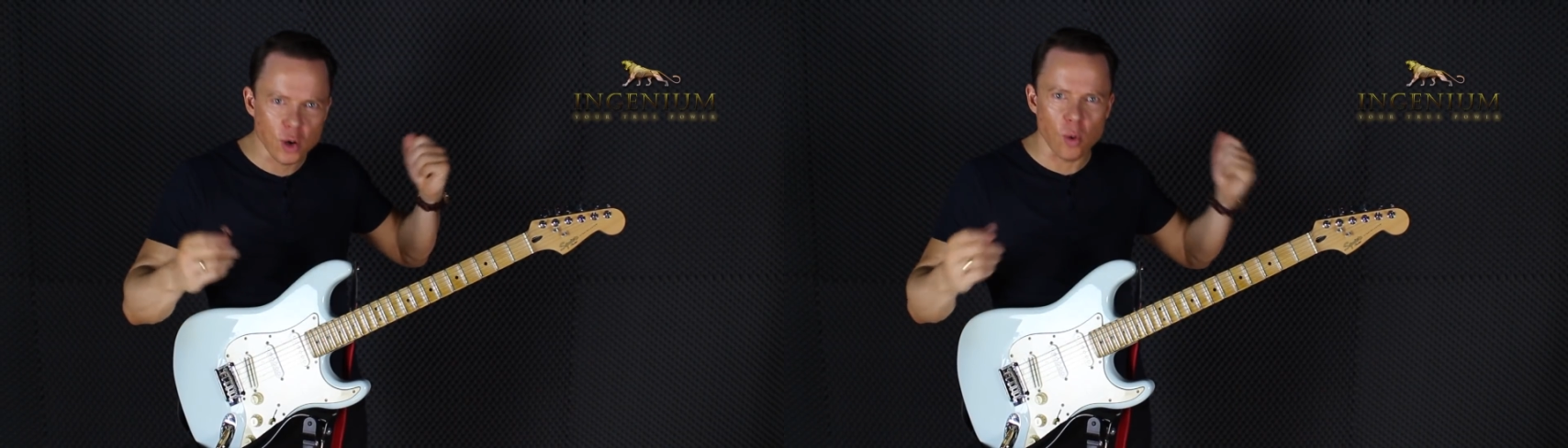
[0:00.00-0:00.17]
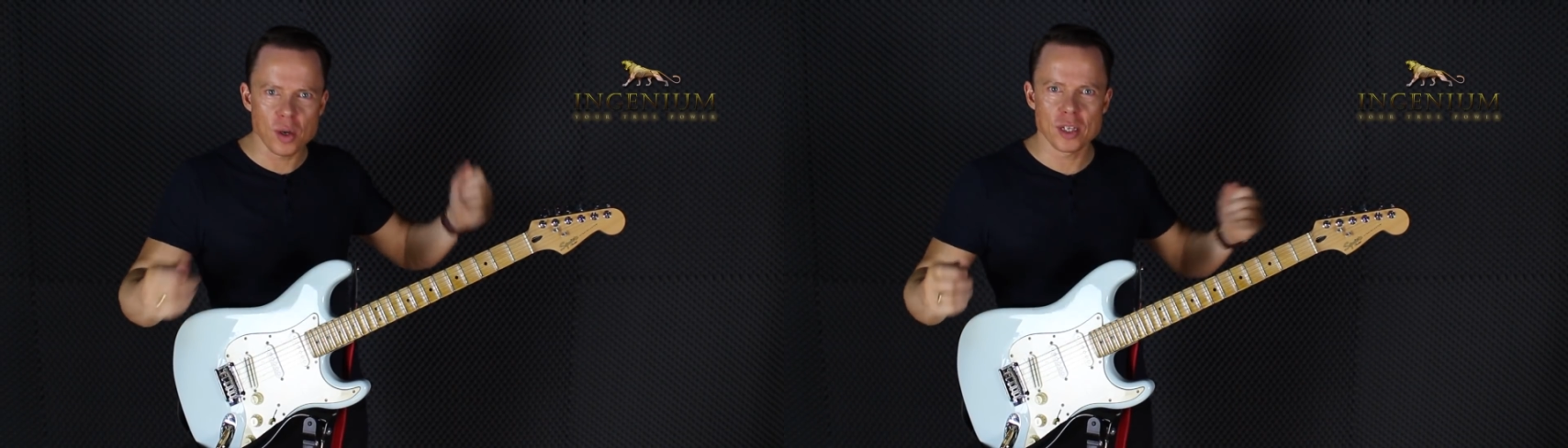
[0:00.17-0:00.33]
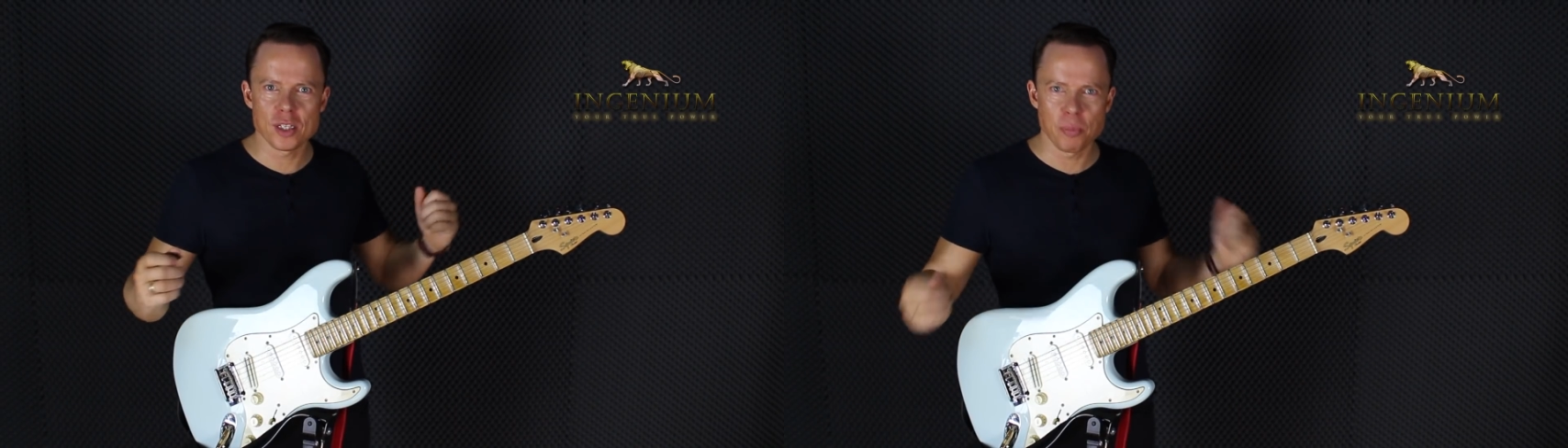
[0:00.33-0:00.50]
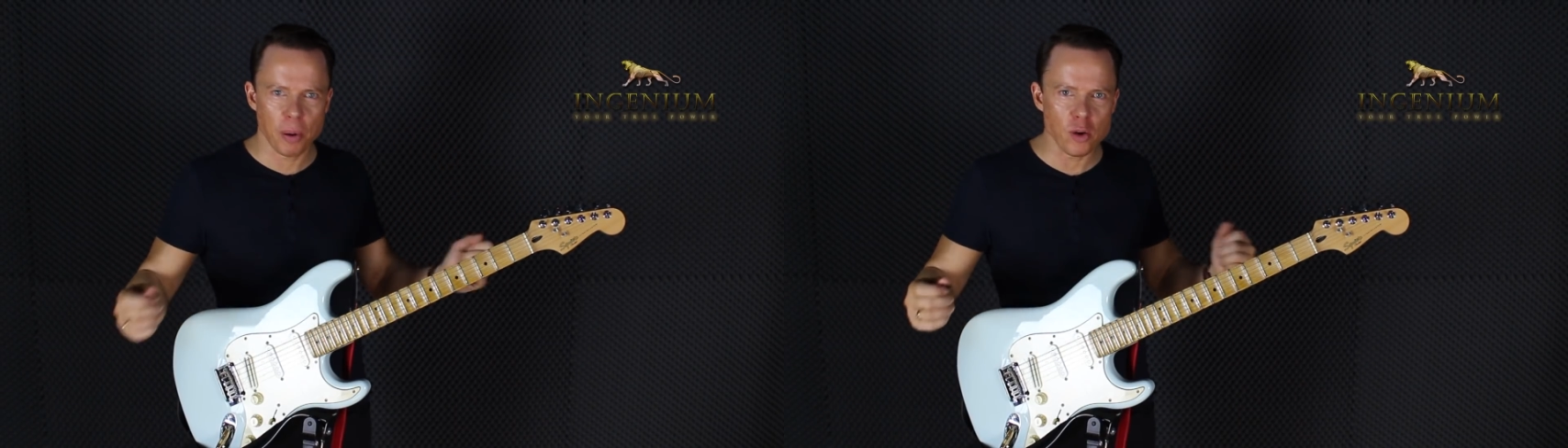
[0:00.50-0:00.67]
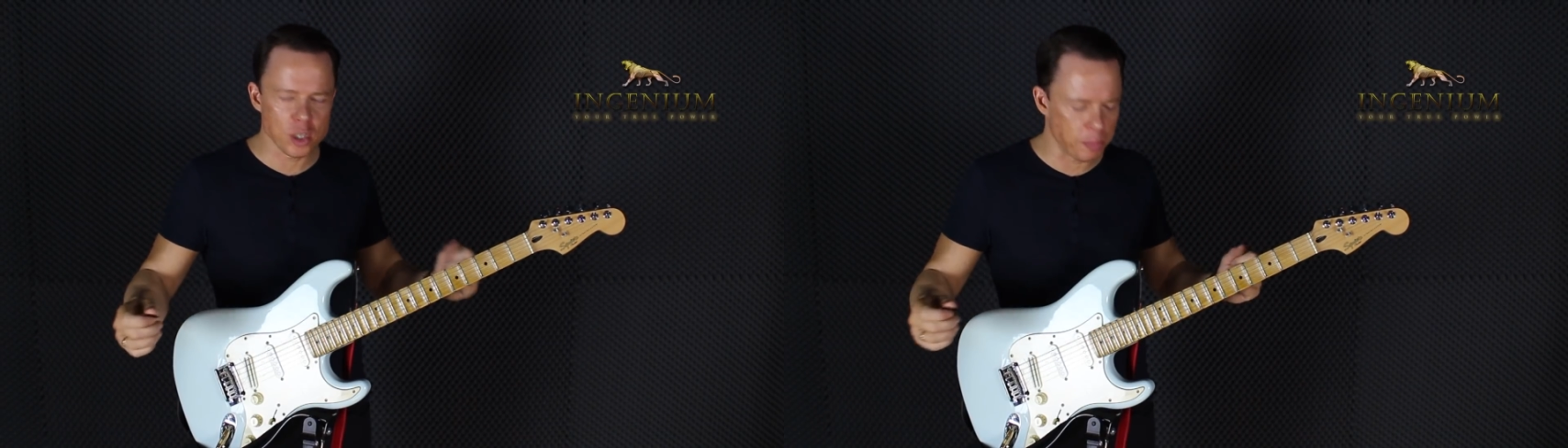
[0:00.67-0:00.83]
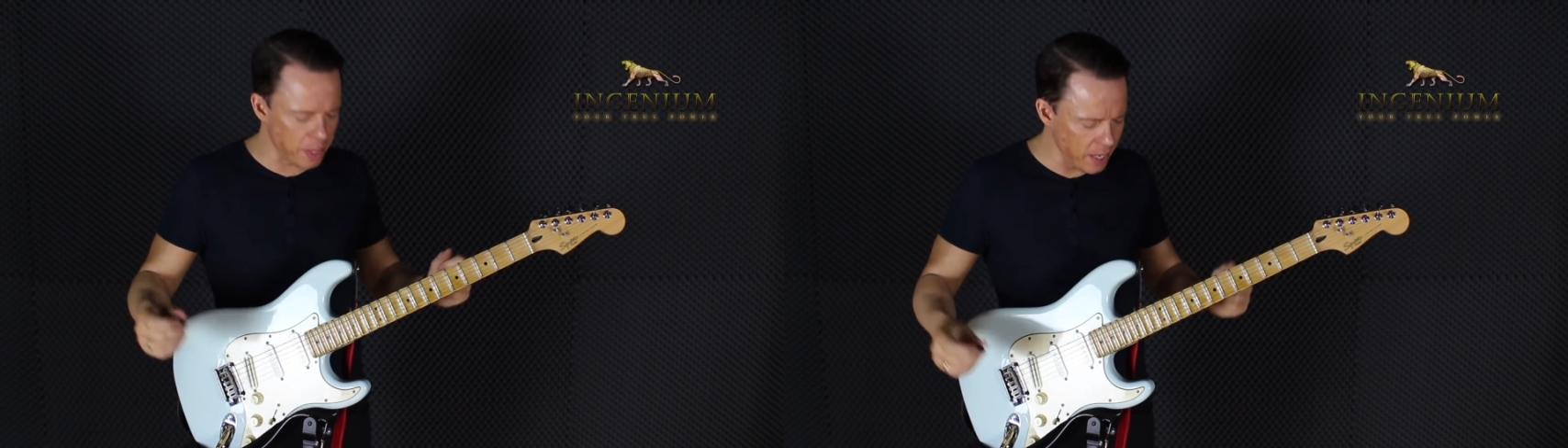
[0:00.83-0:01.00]
chord it's
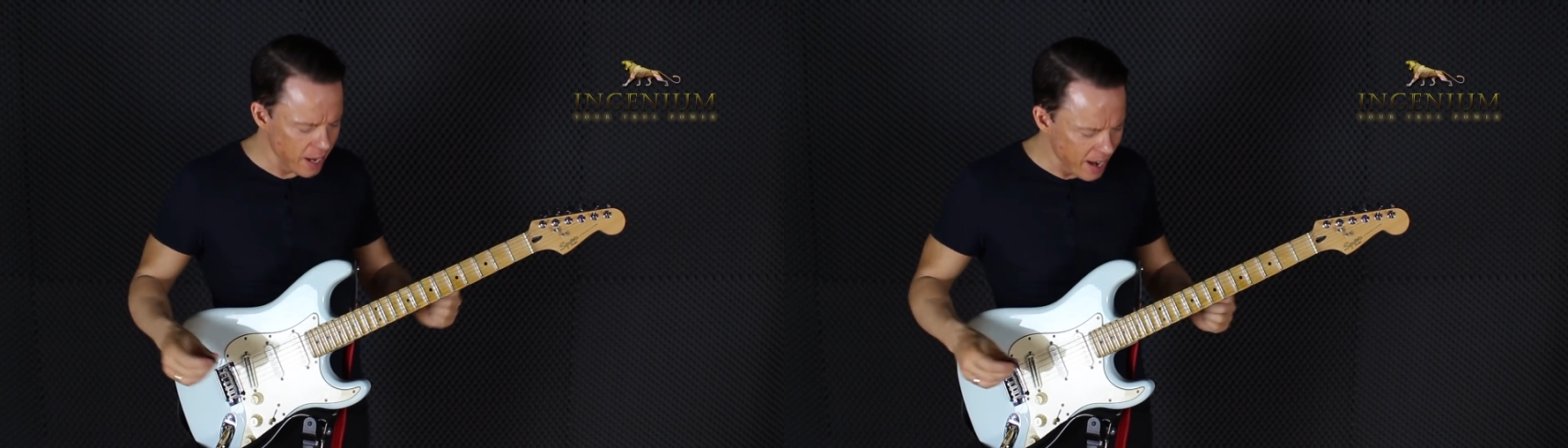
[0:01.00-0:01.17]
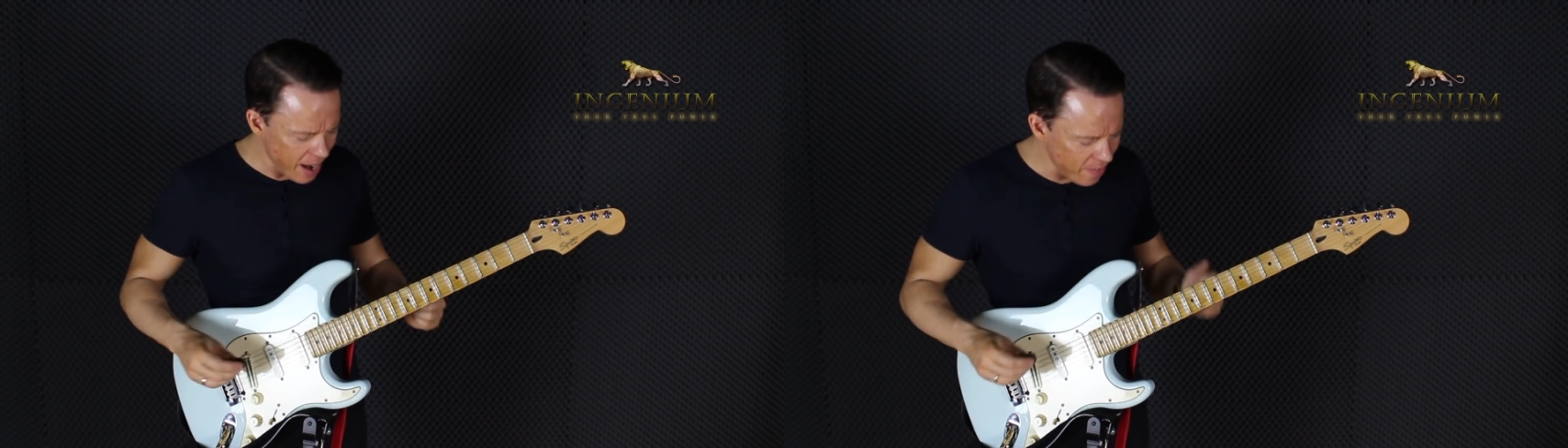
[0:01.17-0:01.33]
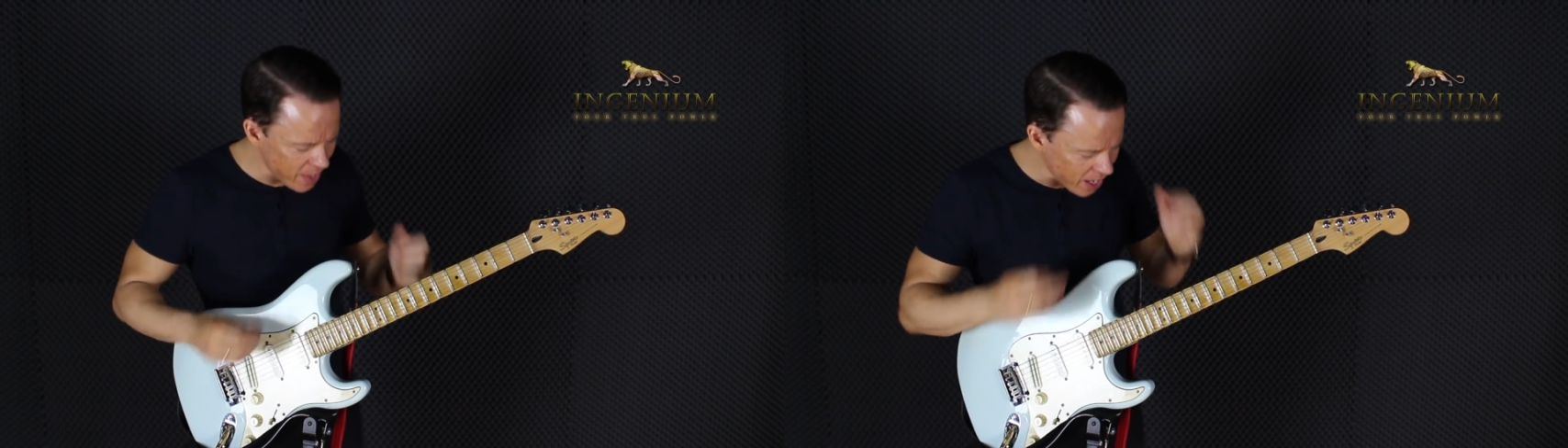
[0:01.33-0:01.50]
supposed to be, and